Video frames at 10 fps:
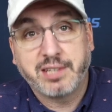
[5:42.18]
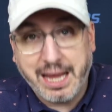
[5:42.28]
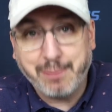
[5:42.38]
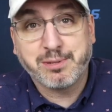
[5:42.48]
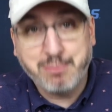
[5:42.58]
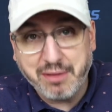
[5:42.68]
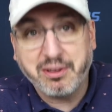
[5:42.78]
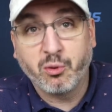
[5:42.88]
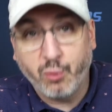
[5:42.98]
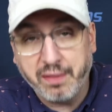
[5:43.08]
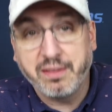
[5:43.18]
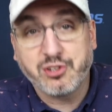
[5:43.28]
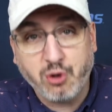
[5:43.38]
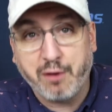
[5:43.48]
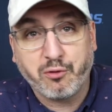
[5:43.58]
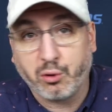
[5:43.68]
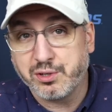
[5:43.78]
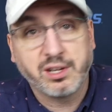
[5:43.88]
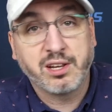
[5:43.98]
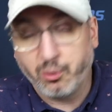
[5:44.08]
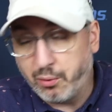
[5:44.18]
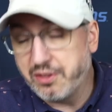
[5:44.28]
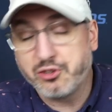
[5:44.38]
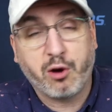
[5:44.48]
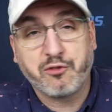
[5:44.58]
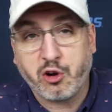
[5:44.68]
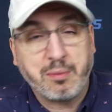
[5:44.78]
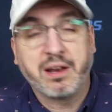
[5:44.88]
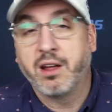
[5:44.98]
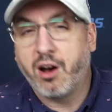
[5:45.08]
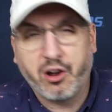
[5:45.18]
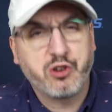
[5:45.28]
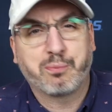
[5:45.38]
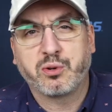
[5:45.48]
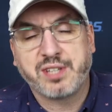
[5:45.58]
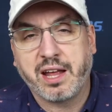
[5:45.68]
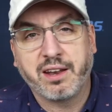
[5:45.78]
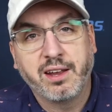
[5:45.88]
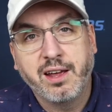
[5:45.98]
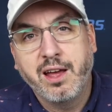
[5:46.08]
Cam Smith can win this golf course, can win this golf tournament, 100%.